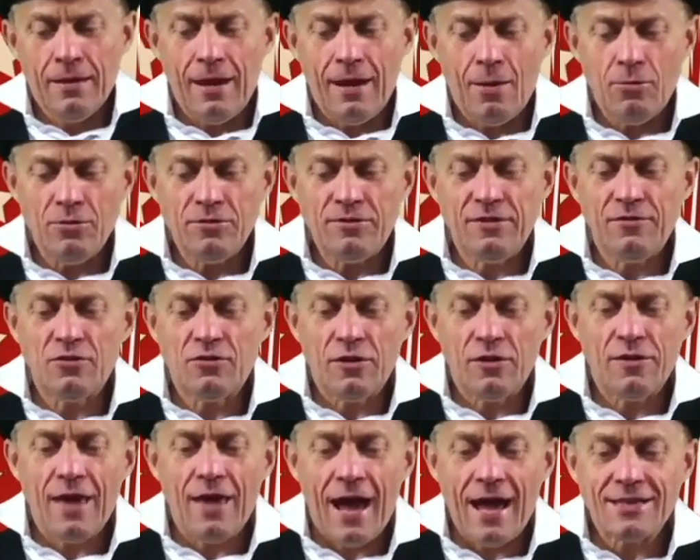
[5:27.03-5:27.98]
Now, once you've
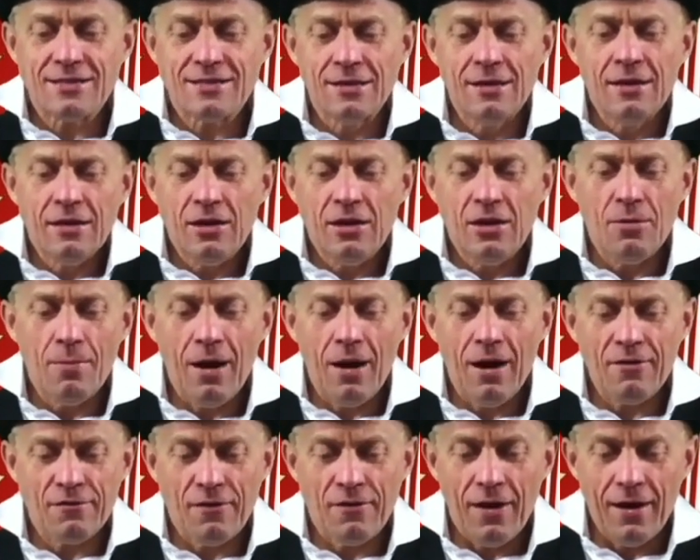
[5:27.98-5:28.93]
done that, you
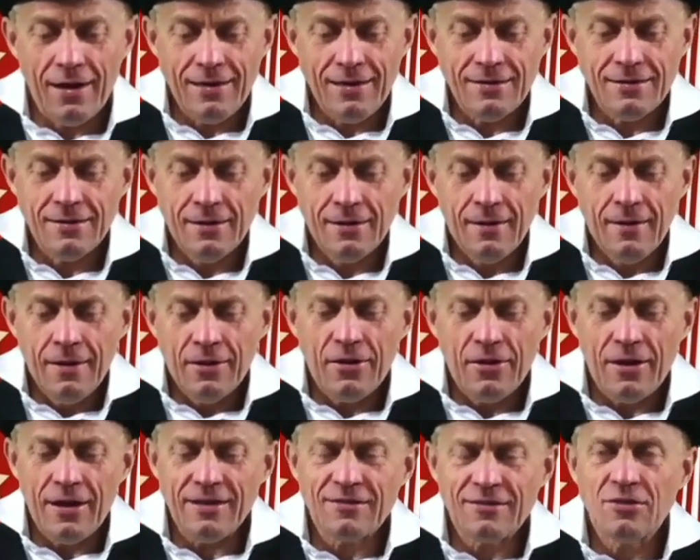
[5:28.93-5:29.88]
might find
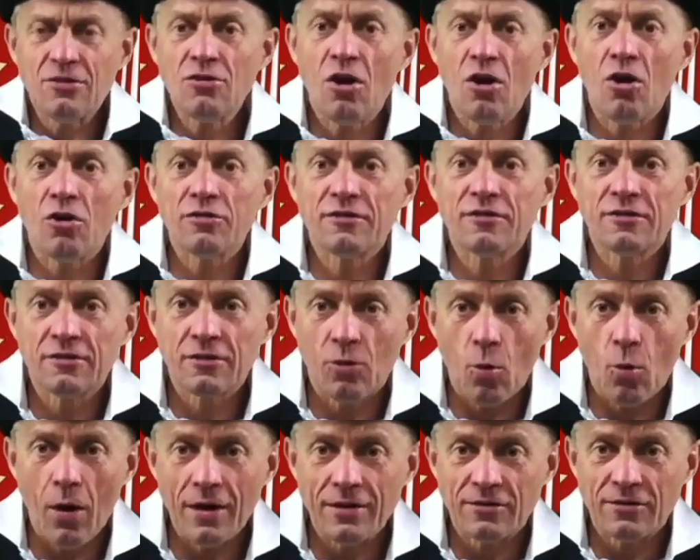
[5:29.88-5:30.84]
that it's not
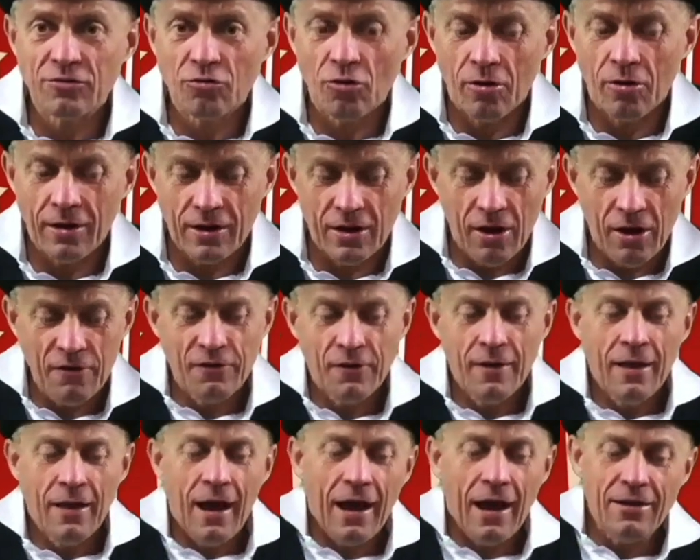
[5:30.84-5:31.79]
quite strong enough,
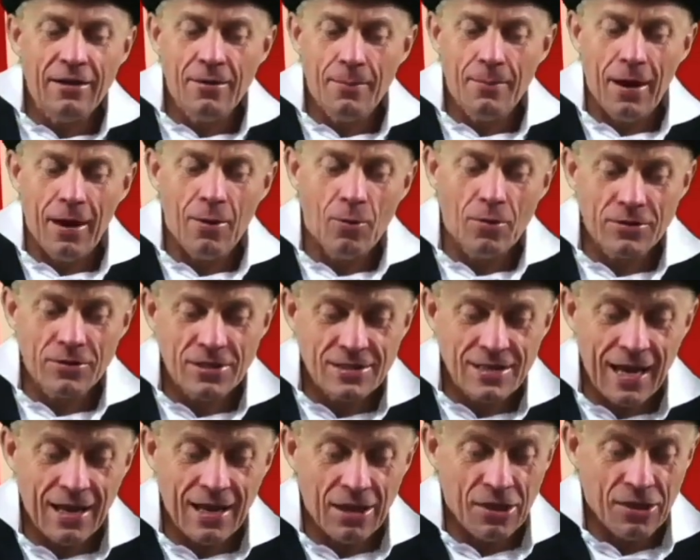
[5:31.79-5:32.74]
and you might want to
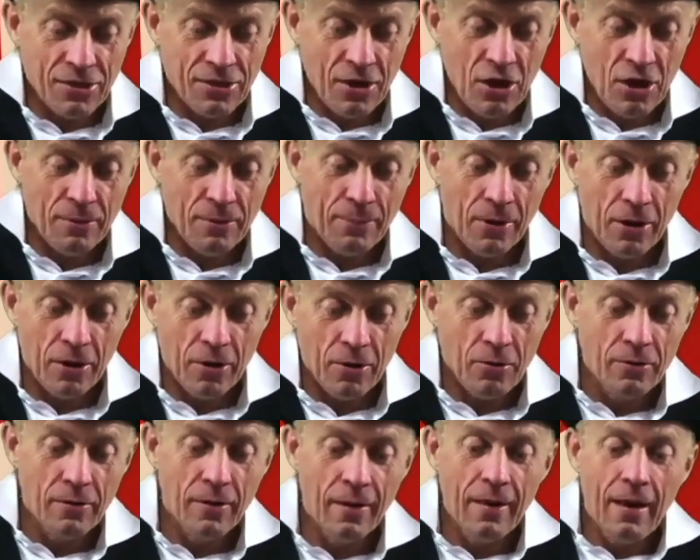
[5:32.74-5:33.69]
take a third
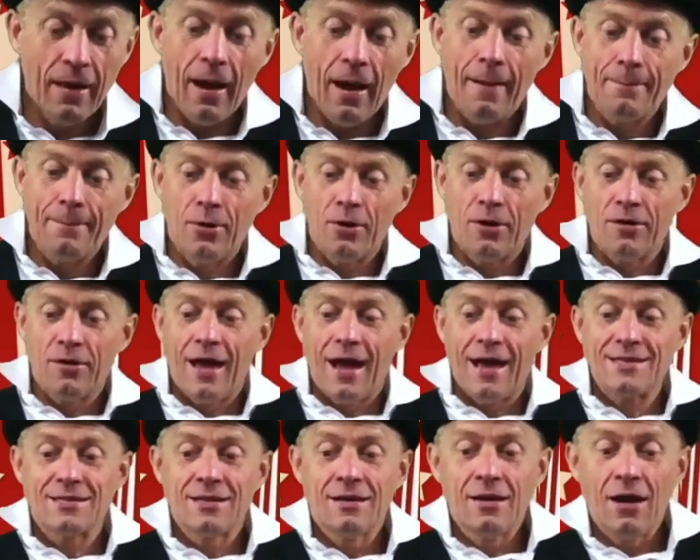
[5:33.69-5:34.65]
balloon and put
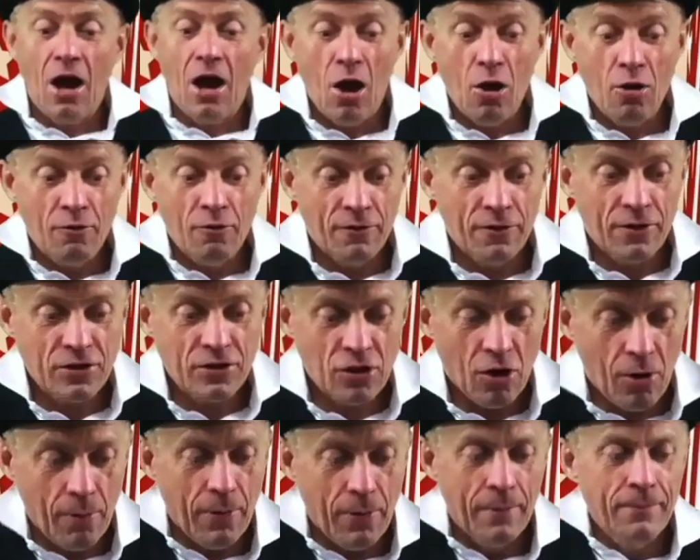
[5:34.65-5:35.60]
that over the
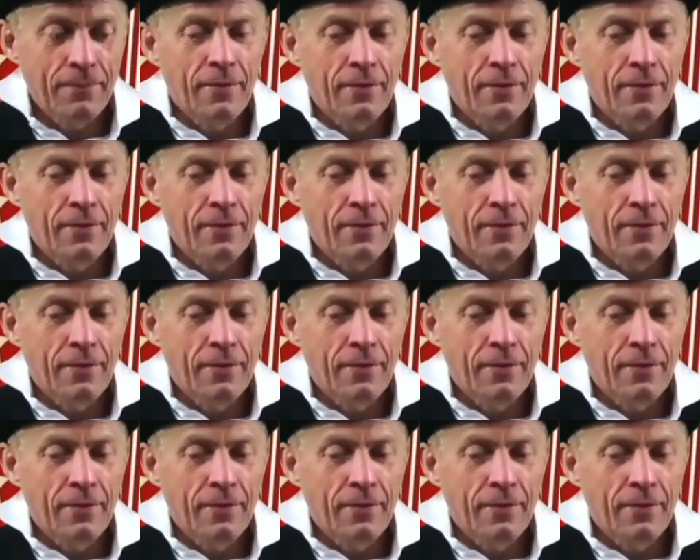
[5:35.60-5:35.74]
top.